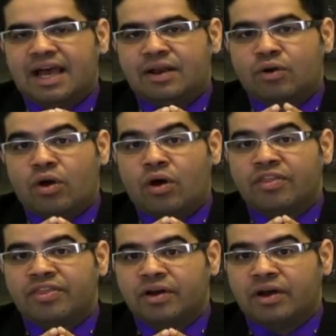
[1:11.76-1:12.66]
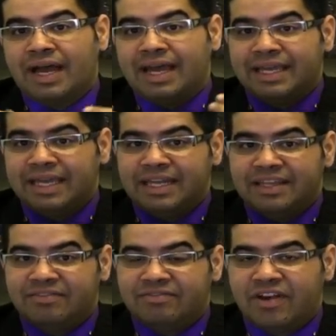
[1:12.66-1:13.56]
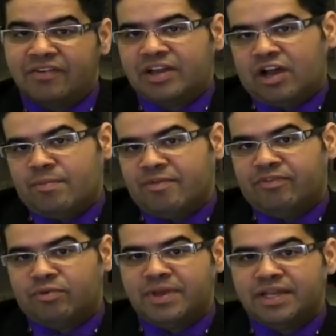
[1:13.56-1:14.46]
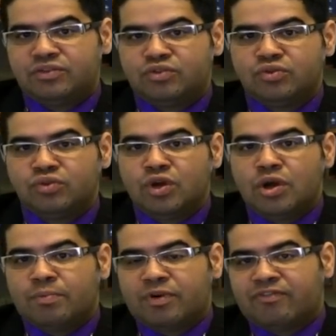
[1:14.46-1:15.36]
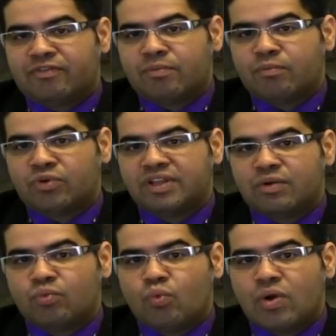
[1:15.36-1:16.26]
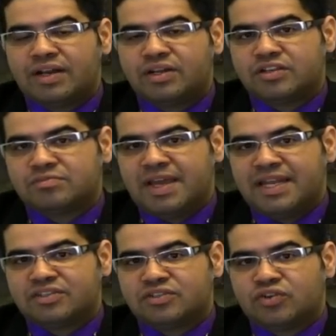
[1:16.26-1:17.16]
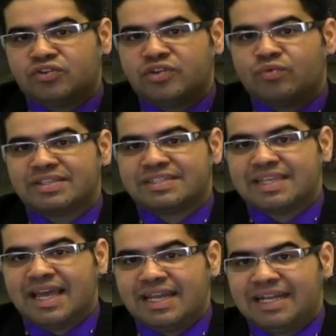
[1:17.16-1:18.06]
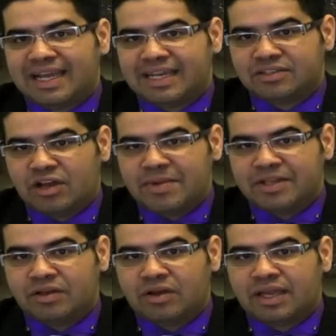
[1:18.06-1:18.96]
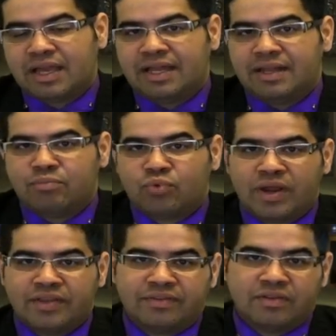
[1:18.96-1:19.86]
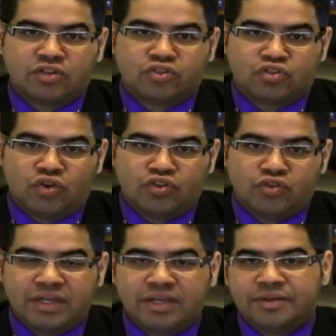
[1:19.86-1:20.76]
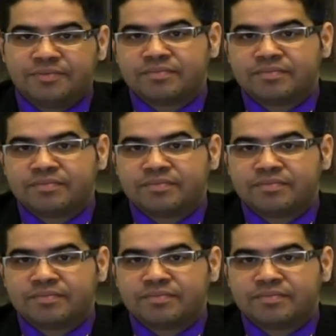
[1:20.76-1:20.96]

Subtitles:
and although it is very common for me to perform more than one cosmetic surgery in one setting, like a tummy tuck and a breast surgery,